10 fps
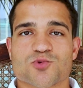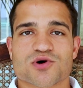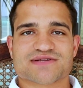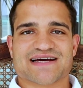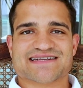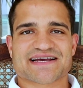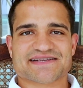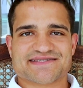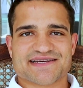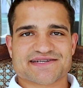the world on a
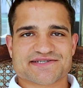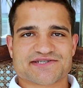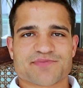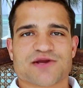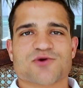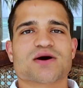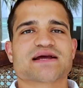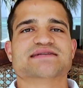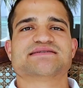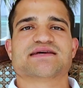second citizenship and you
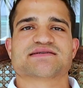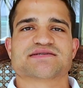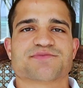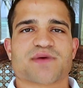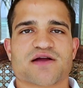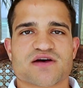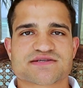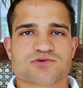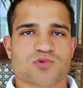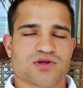want to get citizenship by
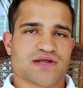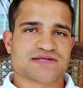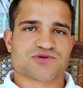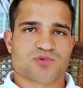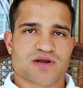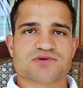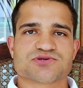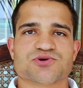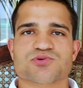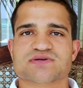investment, whether that's to
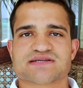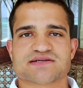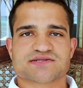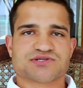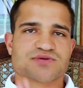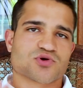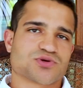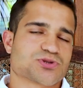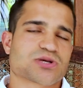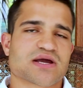renounce your US citizenship
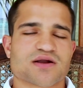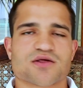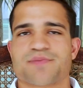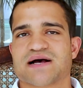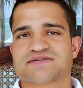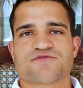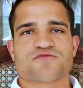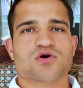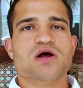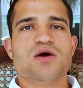or just get another
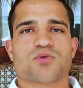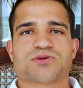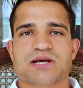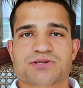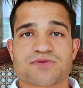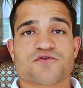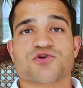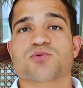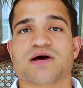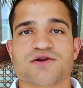passport for protection for
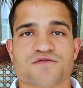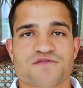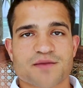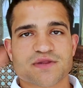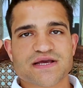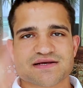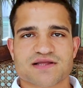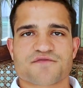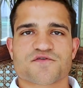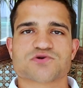you and your family,
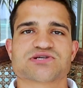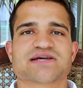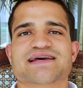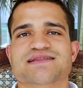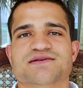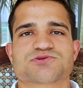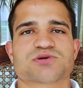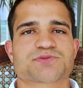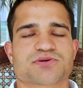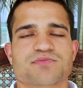click that first link in the
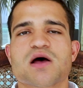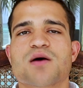description.